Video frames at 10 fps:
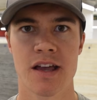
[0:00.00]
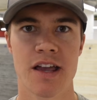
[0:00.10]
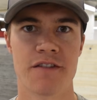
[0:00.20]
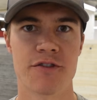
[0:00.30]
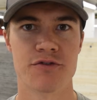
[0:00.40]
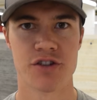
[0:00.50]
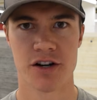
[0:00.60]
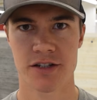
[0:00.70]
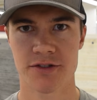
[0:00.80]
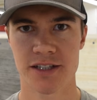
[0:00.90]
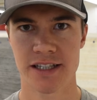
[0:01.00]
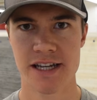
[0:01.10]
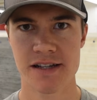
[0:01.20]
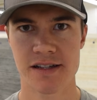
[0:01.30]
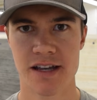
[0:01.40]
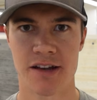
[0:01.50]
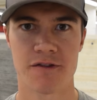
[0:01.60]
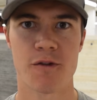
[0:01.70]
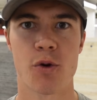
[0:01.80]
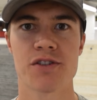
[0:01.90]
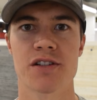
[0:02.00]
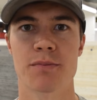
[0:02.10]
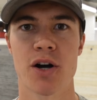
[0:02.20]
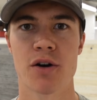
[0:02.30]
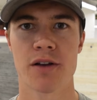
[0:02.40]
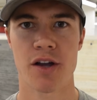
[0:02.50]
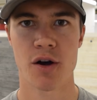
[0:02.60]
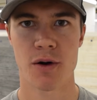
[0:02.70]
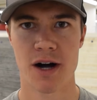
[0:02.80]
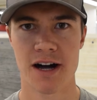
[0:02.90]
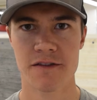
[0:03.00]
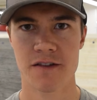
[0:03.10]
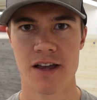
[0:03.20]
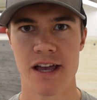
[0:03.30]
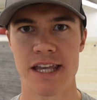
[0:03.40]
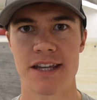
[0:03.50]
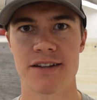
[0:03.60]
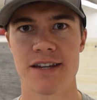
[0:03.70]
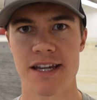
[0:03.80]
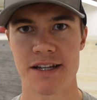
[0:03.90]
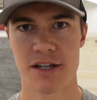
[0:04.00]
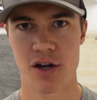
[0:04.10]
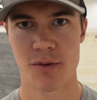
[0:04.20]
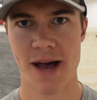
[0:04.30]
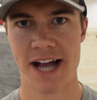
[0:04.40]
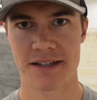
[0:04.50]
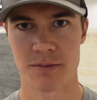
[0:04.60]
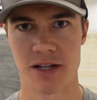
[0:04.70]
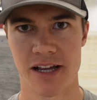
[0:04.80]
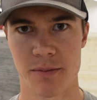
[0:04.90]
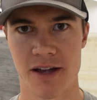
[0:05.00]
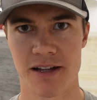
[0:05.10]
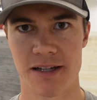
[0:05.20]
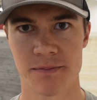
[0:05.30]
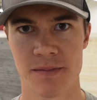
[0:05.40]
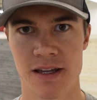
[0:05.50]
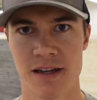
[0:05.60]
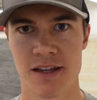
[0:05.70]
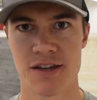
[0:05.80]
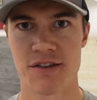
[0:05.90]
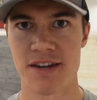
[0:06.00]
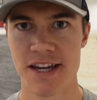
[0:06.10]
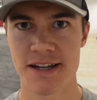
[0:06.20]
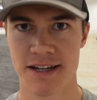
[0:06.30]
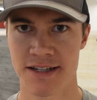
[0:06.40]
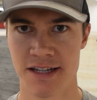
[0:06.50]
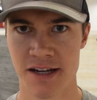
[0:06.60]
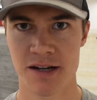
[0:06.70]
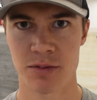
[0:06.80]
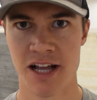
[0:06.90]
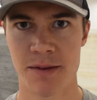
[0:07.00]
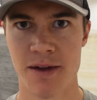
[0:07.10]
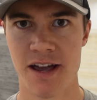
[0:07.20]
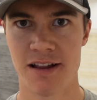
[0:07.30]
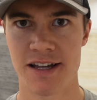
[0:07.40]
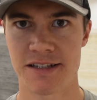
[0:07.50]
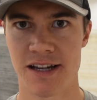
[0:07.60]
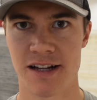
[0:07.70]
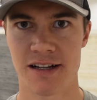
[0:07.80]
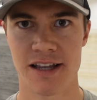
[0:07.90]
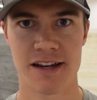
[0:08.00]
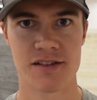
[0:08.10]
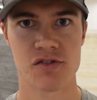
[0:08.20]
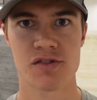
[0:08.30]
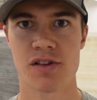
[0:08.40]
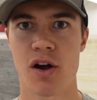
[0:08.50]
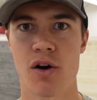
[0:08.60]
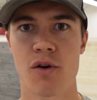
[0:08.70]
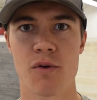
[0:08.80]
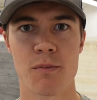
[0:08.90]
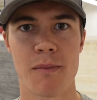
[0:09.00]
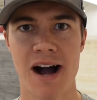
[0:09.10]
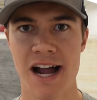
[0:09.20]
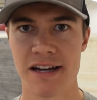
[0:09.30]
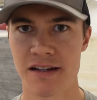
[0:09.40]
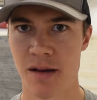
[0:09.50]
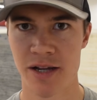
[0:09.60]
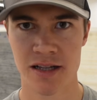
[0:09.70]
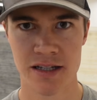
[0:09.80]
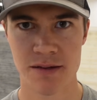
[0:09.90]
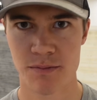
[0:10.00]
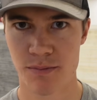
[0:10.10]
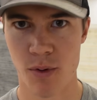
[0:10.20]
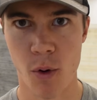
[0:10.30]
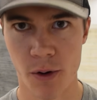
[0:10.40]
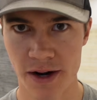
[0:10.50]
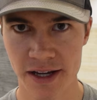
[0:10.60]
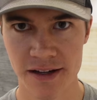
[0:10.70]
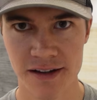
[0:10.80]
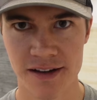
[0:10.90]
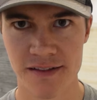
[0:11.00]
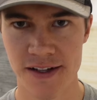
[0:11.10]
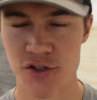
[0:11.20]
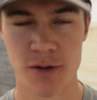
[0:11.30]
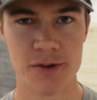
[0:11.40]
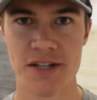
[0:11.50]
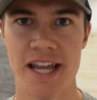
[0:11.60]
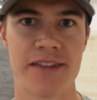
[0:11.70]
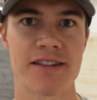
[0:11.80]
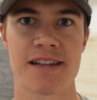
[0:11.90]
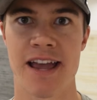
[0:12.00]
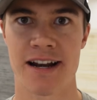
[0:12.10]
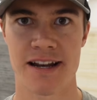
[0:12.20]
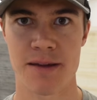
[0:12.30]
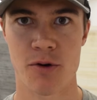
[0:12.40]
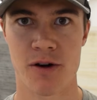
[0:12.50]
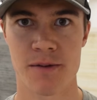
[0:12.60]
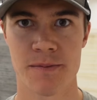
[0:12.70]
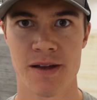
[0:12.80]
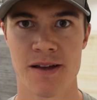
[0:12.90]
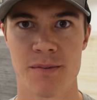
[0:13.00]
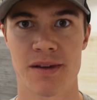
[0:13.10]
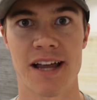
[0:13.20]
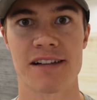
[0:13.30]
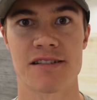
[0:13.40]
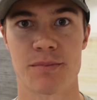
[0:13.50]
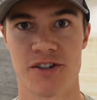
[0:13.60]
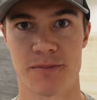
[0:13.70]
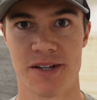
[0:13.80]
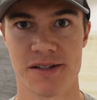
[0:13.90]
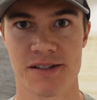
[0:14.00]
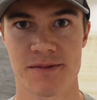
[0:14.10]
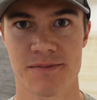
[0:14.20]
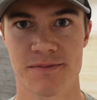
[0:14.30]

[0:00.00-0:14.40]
If you jerk the release and force the bow to go off, you need to go back to blank bailing. You need to continue to blank bail until it is so mind-numbingly boring that you almost can't even stand it anymore. But that's the purpose.